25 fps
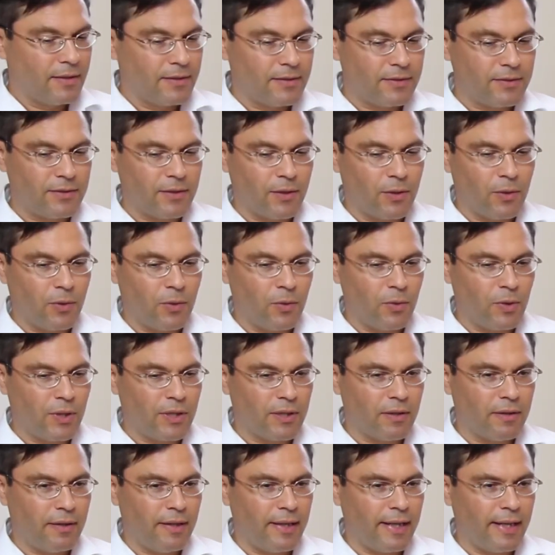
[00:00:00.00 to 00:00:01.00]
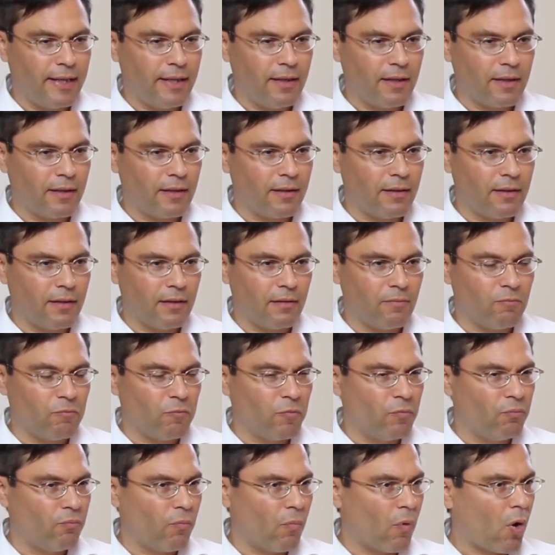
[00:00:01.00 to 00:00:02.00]
So they
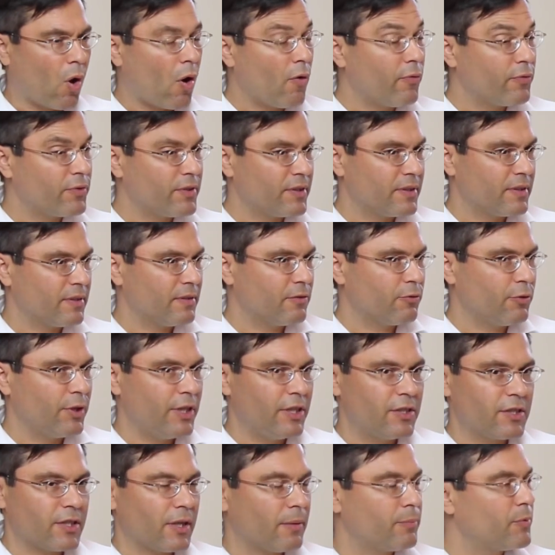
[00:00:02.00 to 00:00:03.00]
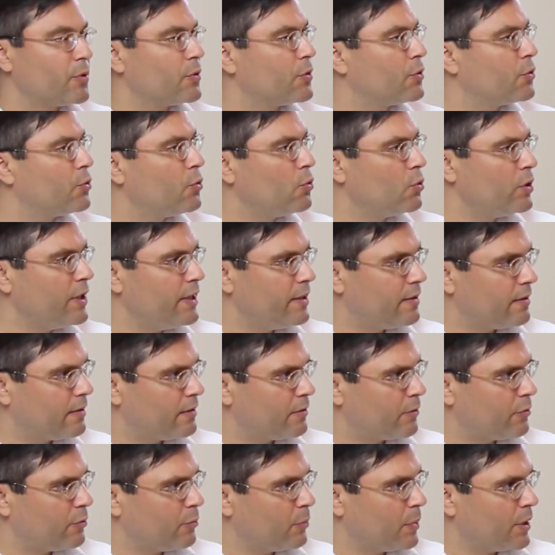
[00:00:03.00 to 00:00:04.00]
often reach up to 2
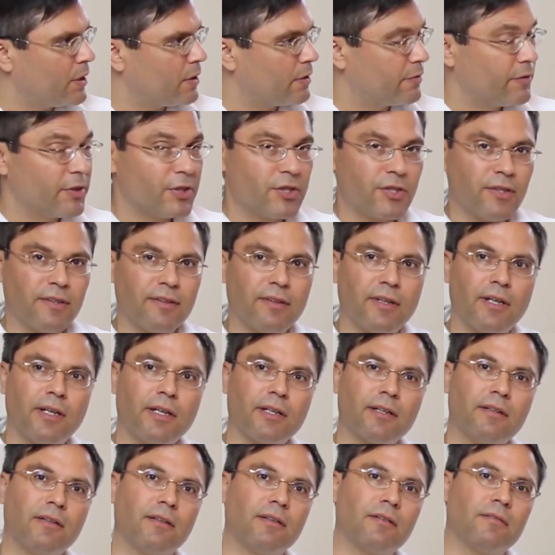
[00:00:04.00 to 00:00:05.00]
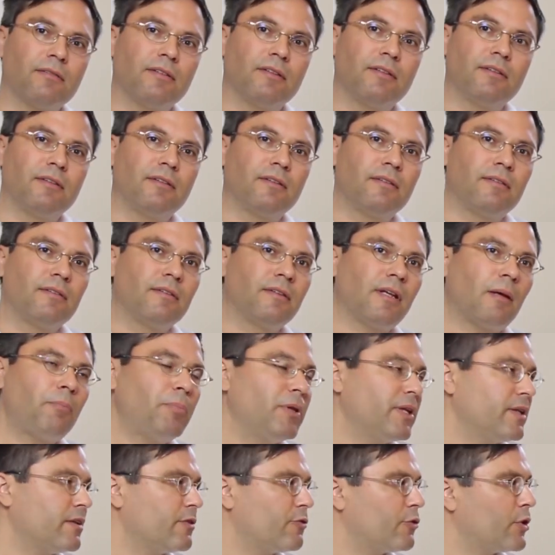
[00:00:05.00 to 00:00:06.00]
liters of milk, which is like
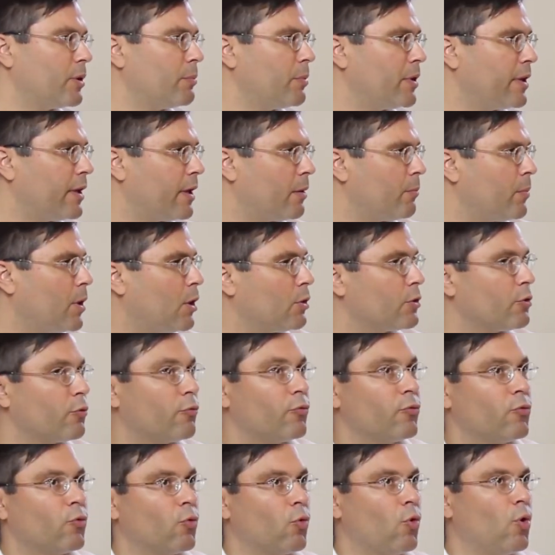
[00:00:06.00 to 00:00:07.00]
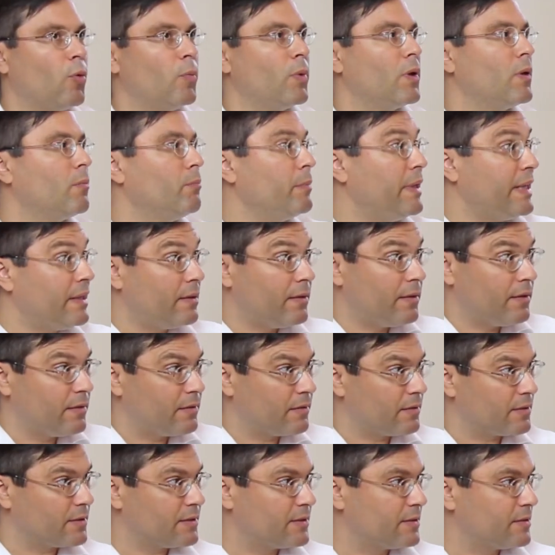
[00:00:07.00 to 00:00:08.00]
double and triple the amount of normal meat
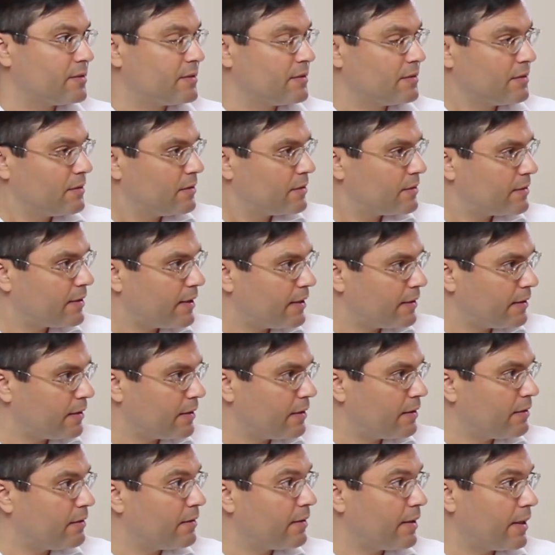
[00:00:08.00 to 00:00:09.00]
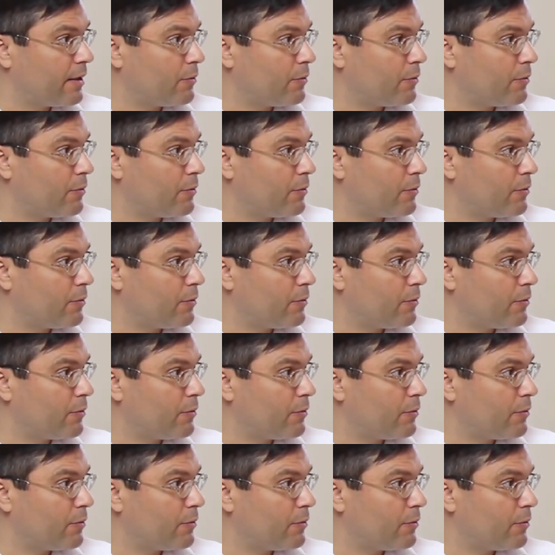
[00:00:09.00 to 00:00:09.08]
eaters take in